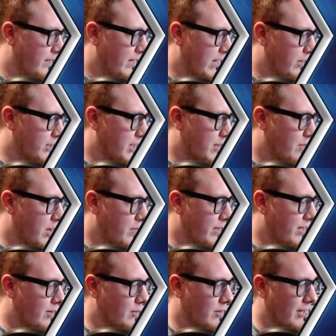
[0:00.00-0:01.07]
I was at the
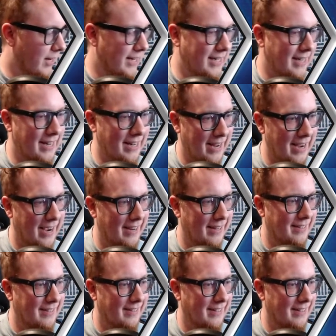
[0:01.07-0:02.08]
moment he realized, yeah.